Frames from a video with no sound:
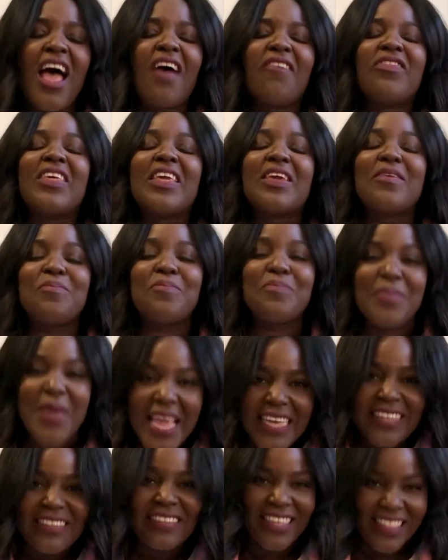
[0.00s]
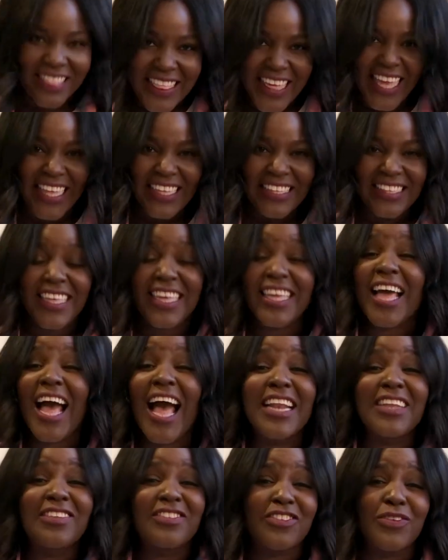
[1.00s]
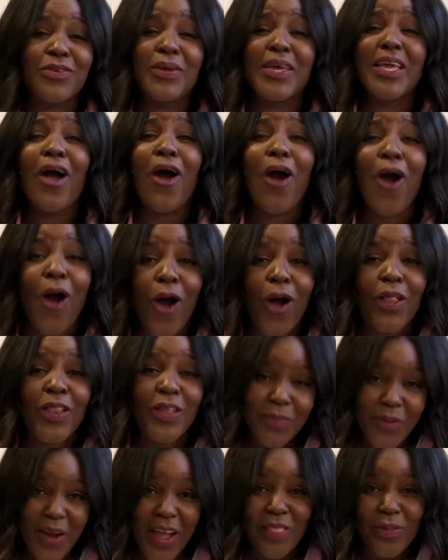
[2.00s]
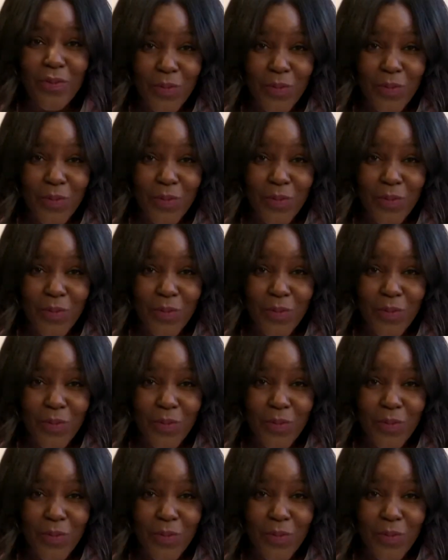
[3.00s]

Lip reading: of the amazing things that God is doing all around the